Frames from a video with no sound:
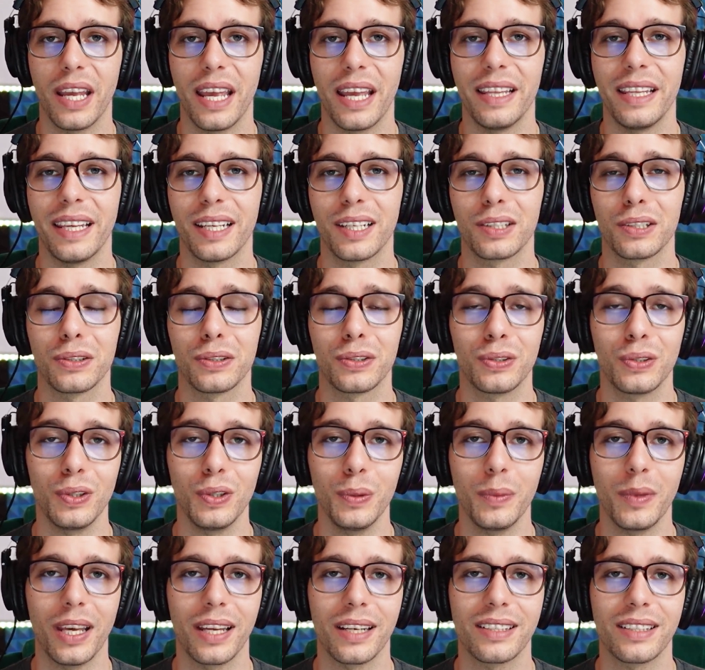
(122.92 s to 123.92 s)
and then consume
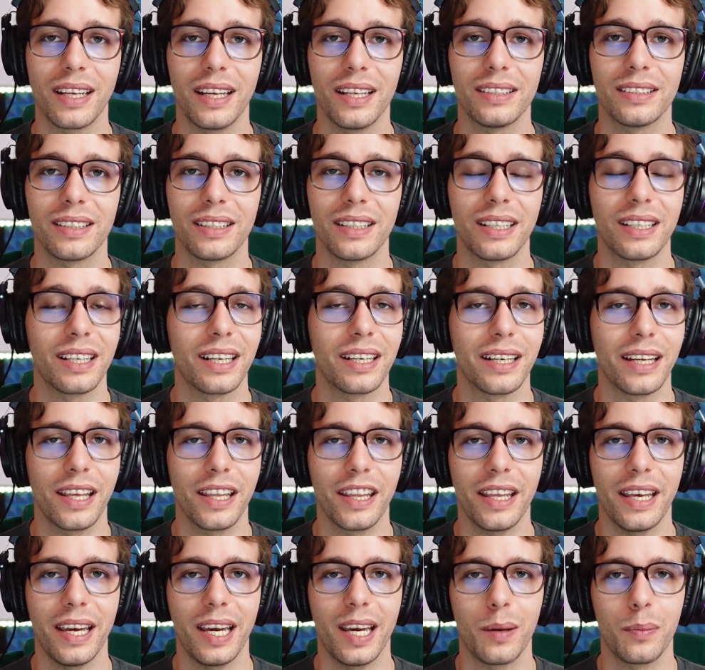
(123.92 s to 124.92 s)
that data in another
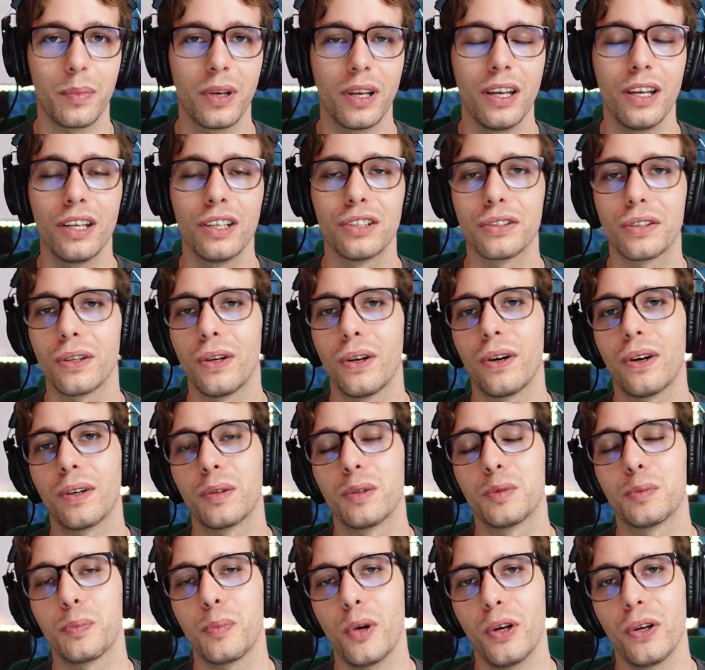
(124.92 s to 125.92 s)
app, so long as
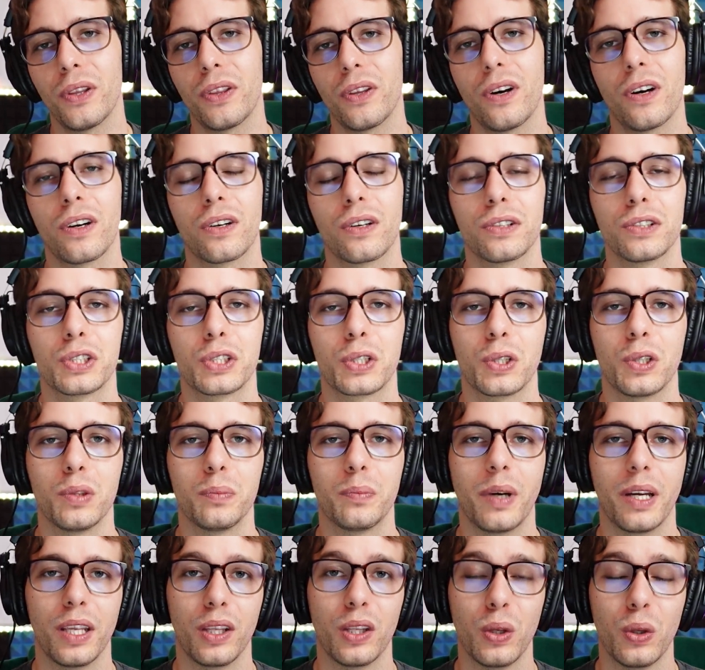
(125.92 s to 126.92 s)
both are controlled by
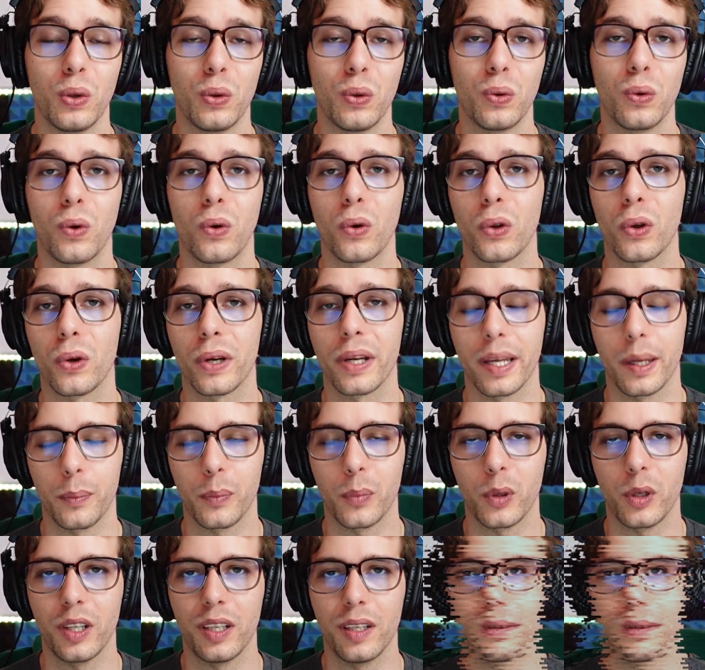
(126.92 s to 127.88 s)
you or your company.